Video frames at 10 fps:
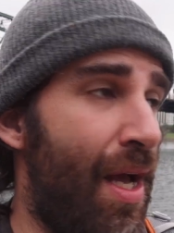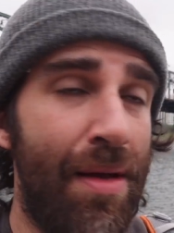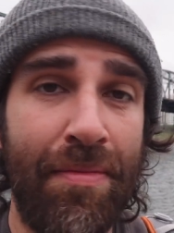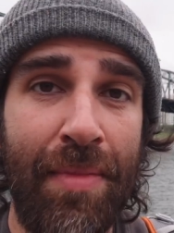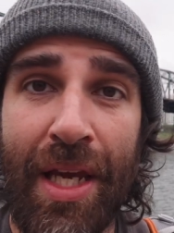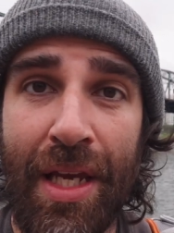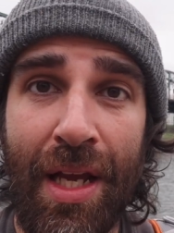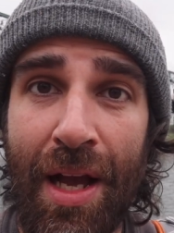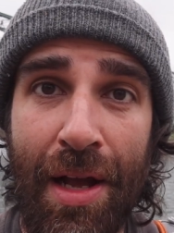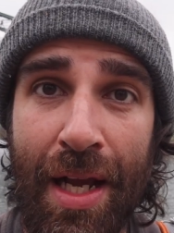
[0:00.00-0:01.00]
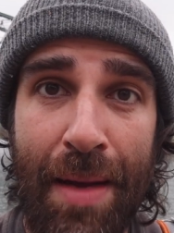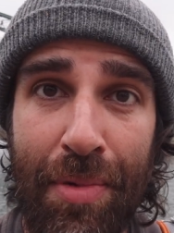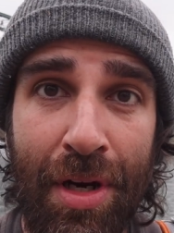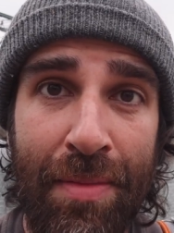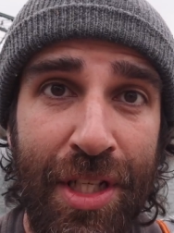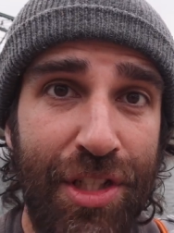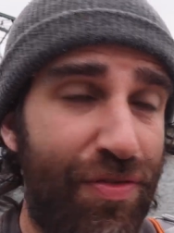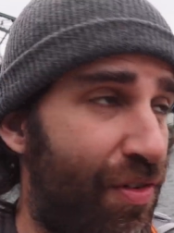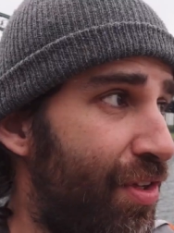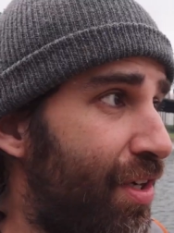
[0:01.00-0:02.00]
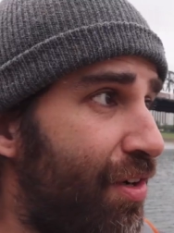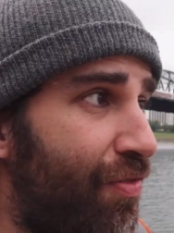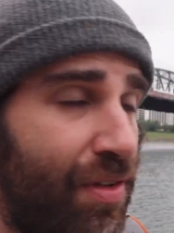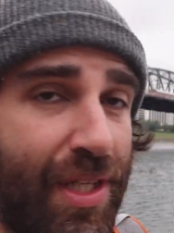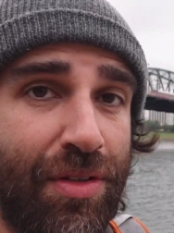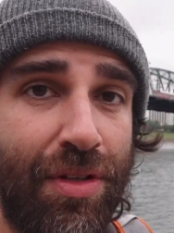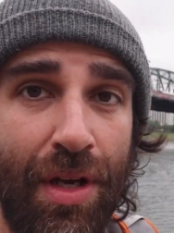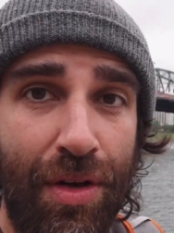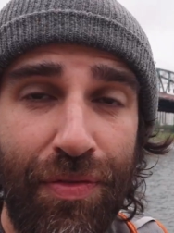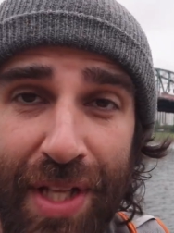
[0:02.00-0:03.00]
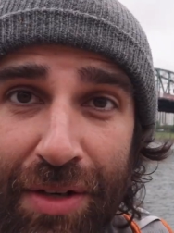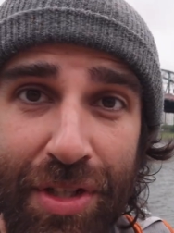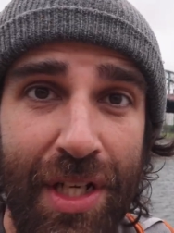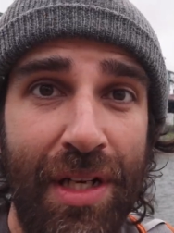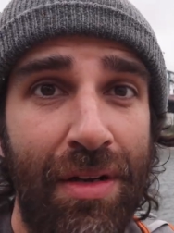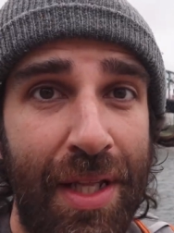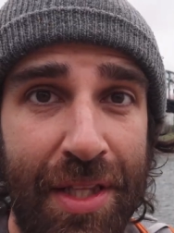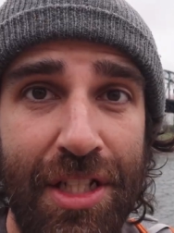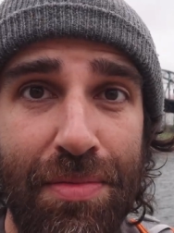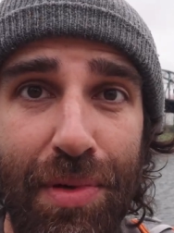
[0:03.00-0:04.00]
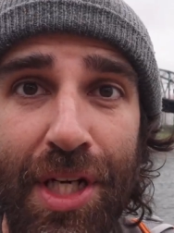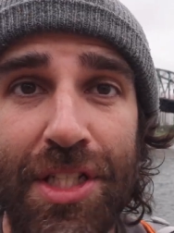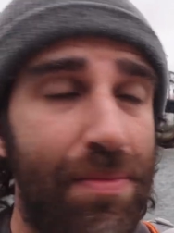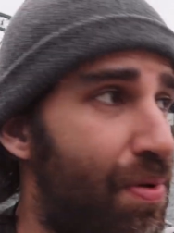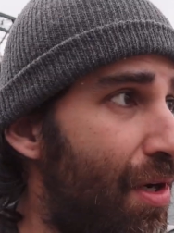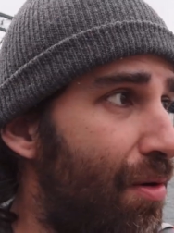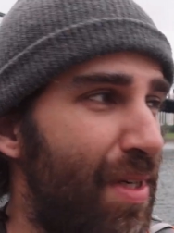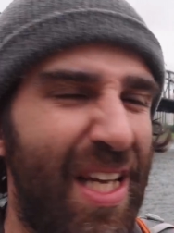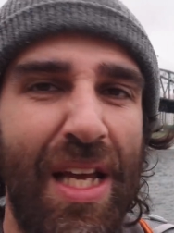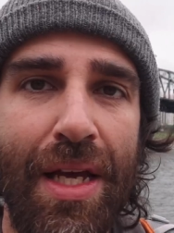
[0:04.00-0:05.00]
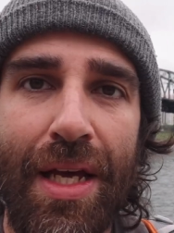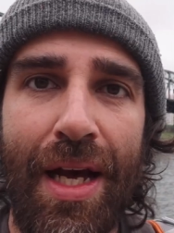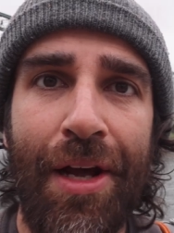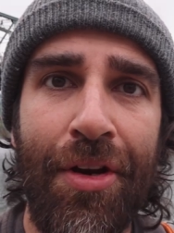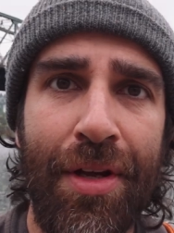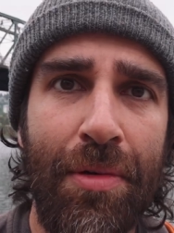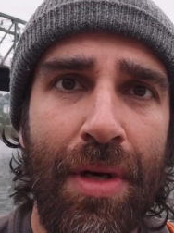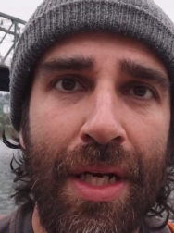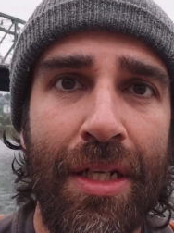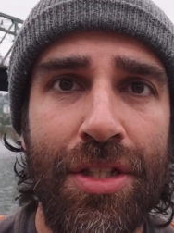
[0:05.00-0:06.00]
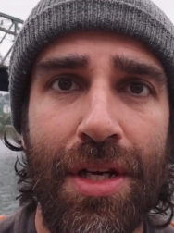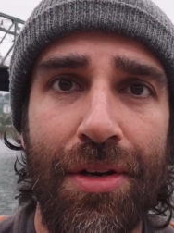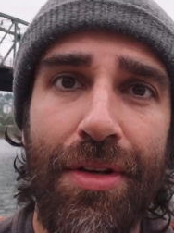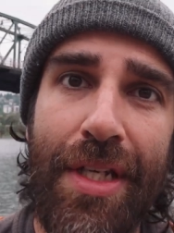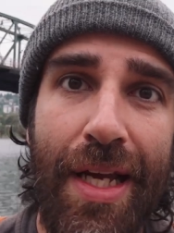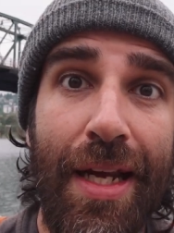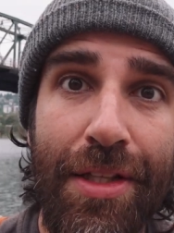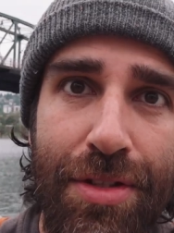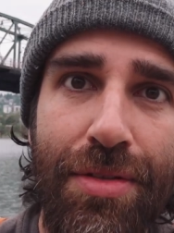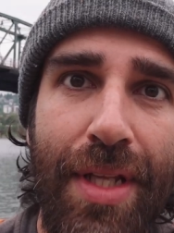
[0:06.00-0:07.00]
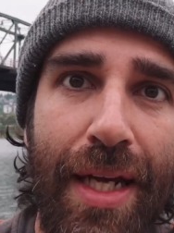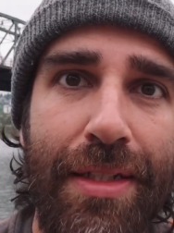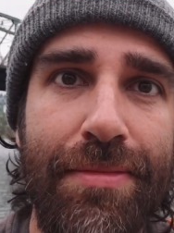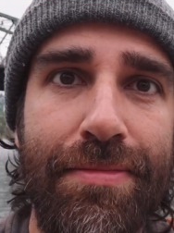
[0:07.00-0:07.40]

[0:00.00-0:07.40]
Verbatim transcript: I'm making a couple images from there, from down of downtown and this bridge, and probably another one. So yeah, let's do that.